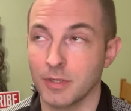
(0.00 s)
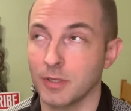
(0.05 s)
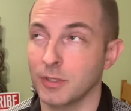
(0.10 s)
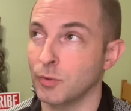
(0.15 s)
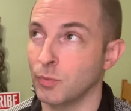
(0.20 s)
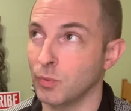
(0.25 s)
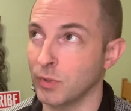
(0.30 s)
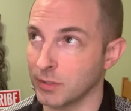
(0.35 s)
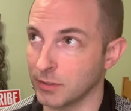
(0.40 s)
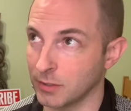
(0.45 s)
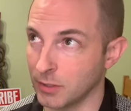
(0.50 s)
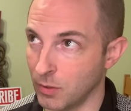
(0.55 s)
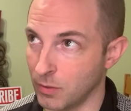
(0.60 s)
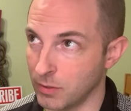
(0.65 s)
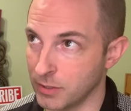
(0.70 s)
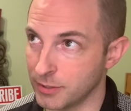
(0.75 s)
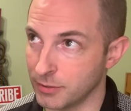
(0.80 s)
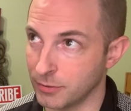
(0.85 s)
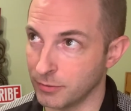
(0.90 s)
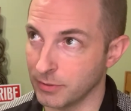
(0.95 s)
You wouldn't go
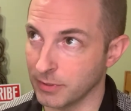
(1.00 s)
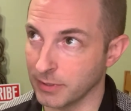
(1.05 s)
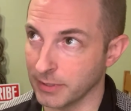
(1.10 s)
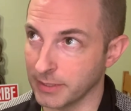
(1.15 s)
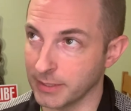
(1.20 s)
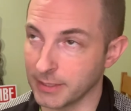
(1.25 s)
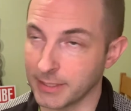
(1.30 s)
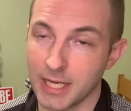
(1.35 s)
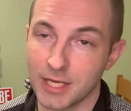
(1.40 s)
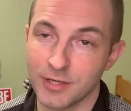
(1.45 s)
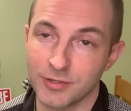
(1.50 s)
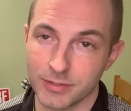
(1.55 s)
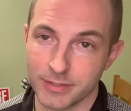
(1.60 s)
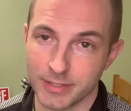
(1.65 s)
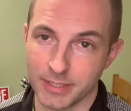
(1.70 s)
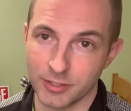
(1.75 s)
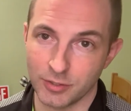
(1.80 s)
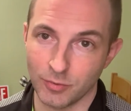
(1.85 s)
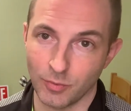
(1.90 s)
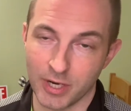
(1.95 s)
into a litigation
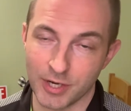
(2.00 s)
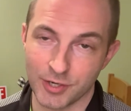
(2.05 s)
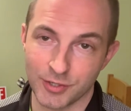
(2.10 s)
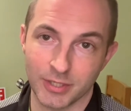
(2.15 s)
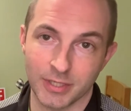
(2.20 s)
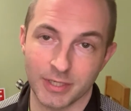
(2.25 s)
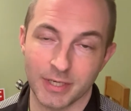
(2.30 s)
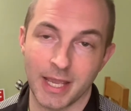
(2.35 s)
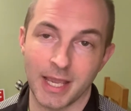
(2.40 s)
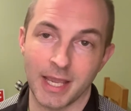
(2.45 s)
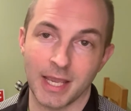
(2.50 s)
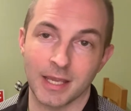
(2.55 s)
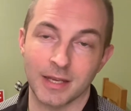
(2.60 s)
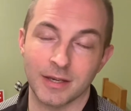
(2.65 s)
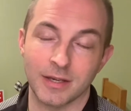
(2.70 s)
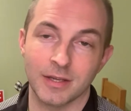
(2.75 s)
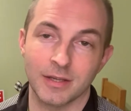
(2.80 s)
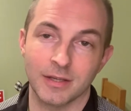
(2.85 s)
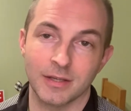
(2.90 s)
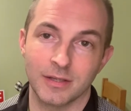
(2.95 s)
situation
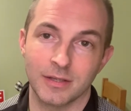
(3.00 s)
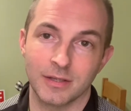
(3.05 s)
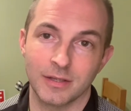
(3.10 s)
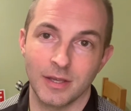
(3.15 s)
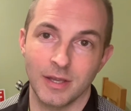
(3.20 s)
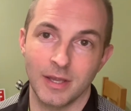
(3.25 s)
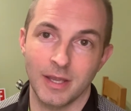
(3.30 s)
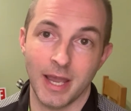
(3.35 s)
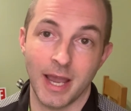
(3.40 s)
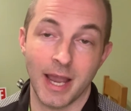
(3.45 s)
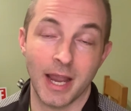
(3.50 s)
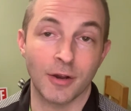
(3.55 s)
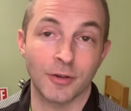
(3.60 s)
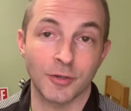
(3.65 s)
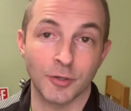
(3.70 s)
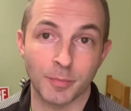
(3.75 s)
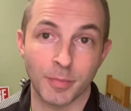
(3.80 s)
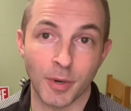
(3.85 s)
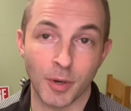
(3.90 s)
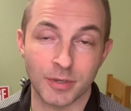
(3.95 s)
and hire
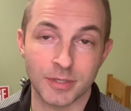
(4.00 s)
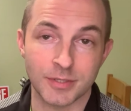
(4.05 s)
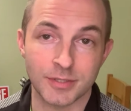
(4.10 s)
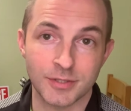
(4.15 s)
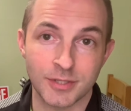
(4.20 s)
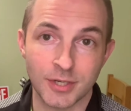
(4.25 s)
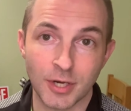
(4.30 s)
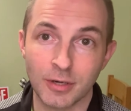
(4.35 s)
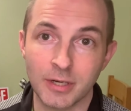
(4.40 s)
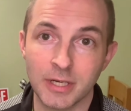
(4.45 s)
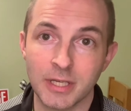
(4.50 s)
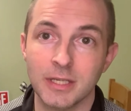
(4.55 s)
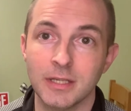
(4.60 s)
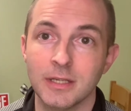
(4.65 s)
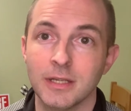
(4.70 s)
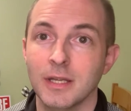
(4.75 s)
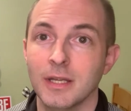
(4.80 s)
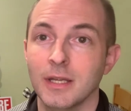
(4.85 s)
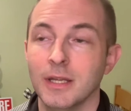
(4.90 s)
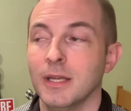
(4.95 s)
your opponent's attorney.